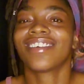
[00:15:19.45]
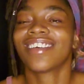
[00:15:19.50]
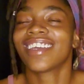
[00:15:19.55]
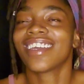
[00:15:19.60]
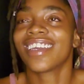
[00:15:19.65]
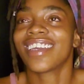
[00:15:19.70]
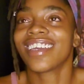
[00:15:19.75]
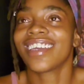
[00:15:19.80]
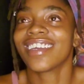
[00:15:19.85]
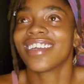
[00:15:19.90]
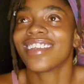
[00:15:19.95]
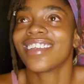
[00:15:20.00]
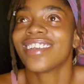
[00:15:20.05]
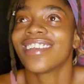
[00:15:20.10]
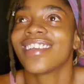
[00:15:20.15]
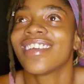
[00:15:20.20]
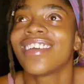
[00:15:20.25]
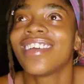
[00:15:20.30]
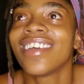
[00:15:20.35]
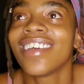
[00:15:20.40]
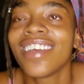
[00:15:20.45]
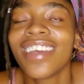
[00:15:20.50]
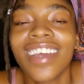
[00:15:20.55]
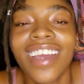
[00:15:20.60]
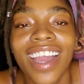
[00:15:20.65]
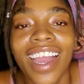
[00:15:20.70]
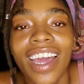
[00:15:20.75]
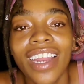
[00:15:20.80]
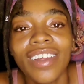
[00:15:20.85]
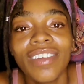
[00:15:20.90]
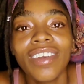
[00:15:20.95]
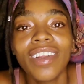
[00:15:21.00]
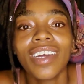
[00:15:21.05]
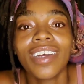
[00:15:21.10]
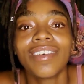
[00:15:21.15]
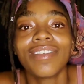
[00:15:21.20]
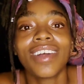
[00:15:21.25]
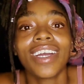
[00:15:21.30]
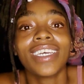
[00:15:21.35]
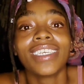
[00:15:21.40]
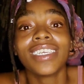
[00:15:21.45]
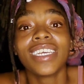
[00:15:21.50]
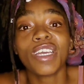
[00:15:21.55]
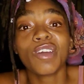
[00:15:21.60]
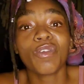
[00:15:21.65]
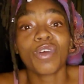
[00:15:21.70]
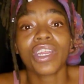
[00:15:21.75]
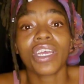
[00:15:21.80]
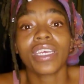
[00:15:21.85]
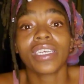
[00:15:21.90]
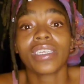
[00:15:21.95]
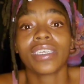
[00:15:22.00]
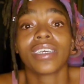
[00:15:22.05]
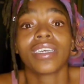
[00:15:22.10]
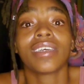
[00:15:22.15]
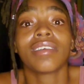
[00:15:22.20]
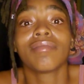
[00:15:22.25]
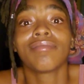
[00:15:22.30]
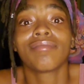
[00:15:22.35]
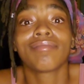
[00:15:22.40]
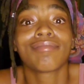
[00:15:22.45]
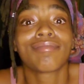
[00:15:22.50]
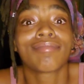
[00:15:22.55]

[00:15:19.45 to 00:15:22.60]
And I don't know. I said what I said.